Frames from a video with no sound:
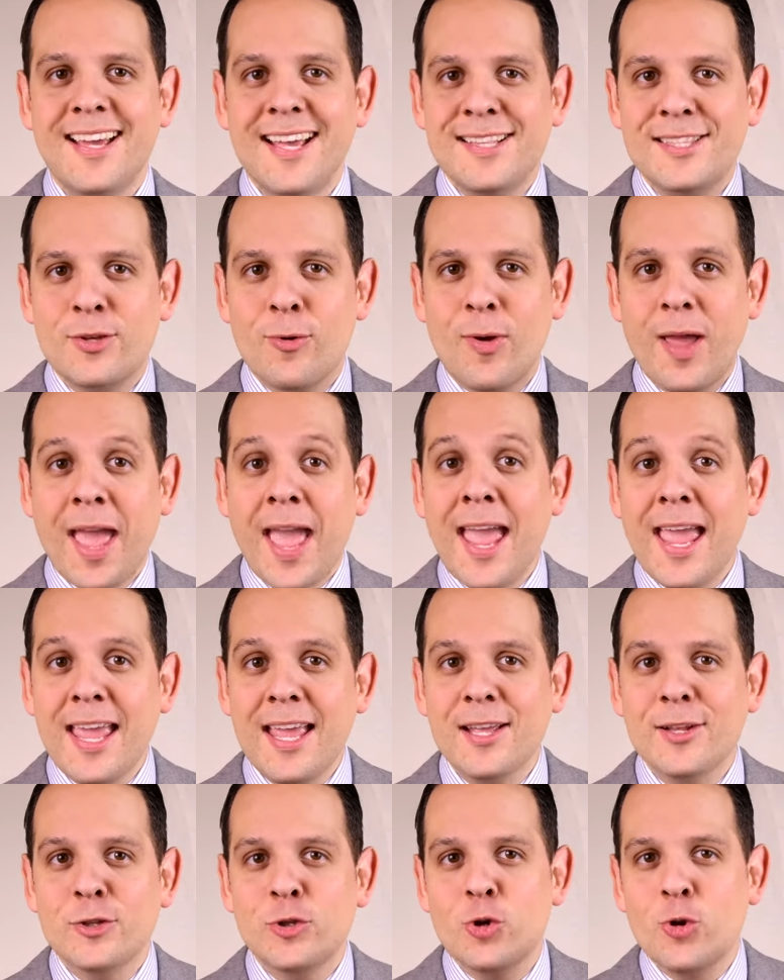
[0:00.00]
it's
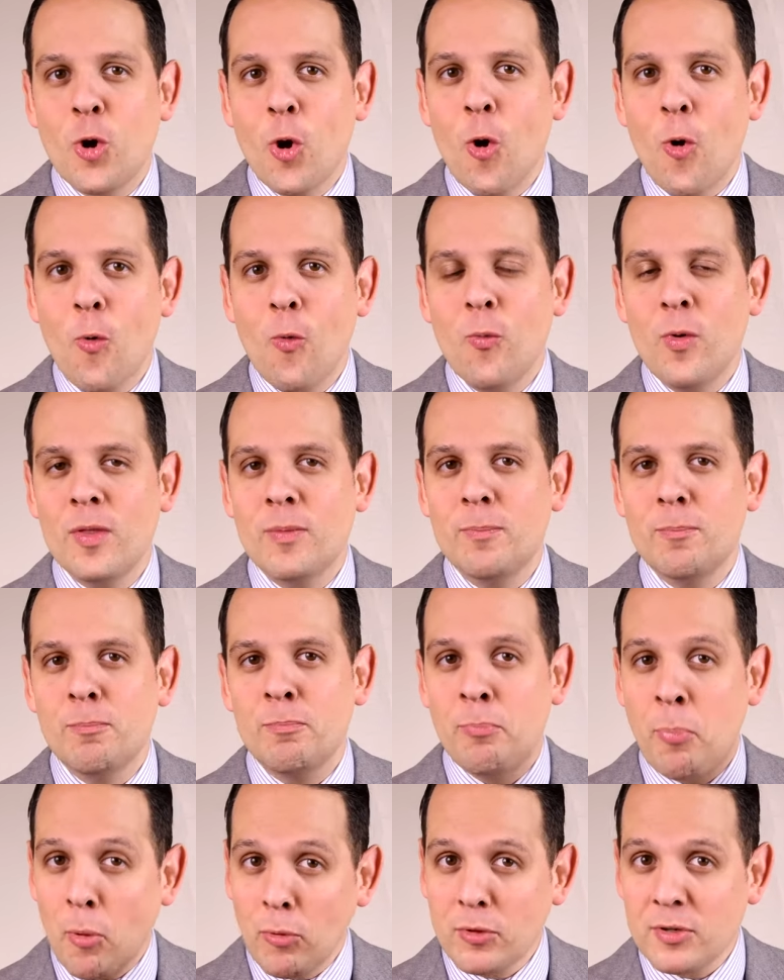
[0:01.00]
okay to go
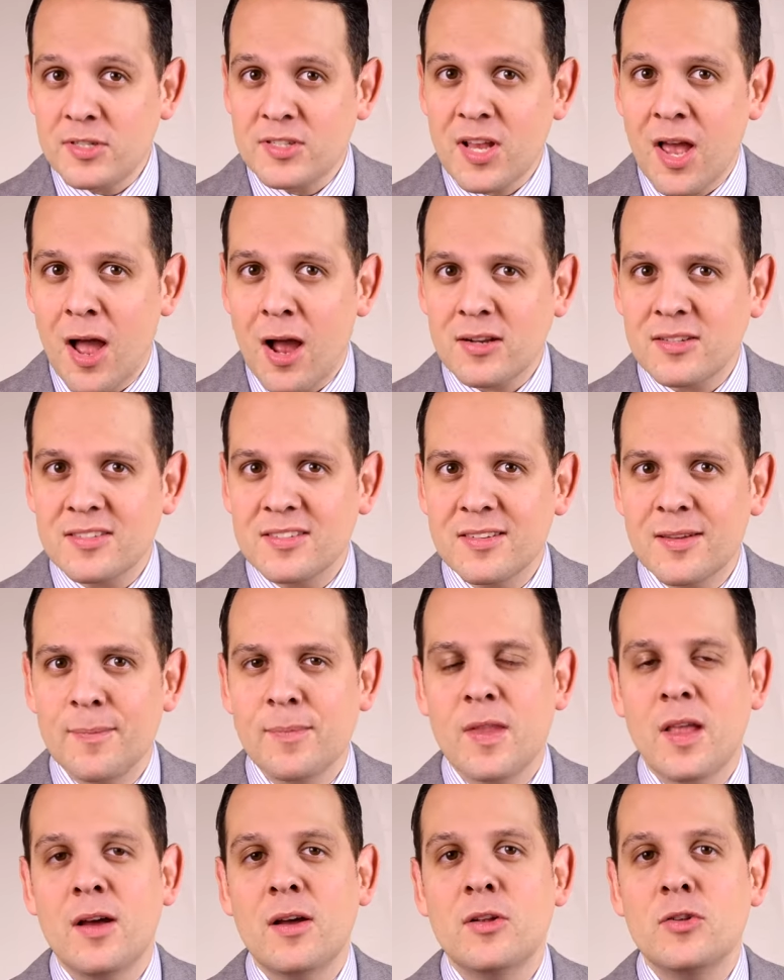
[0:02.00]
with bolder socks,
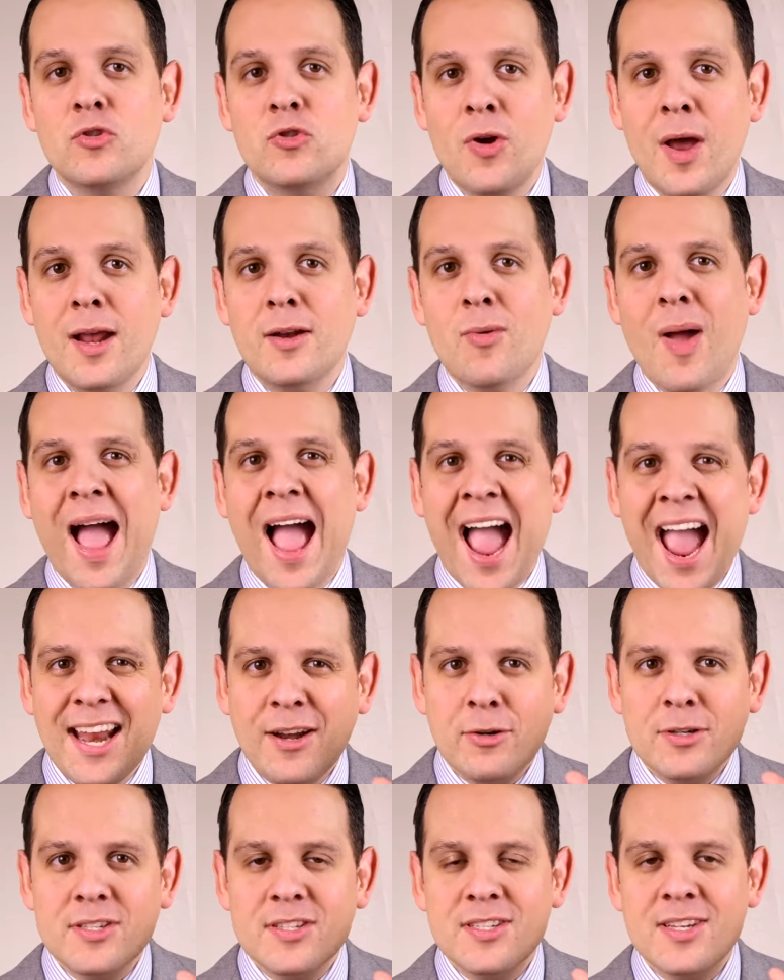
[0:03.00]
try to
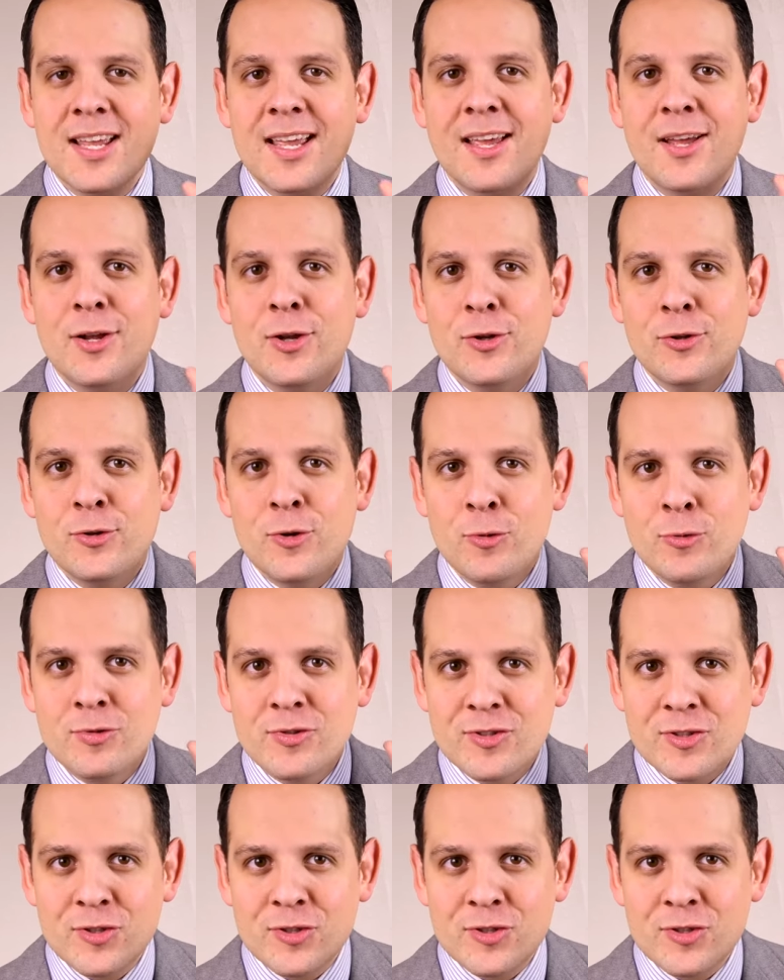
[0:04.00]
either stick to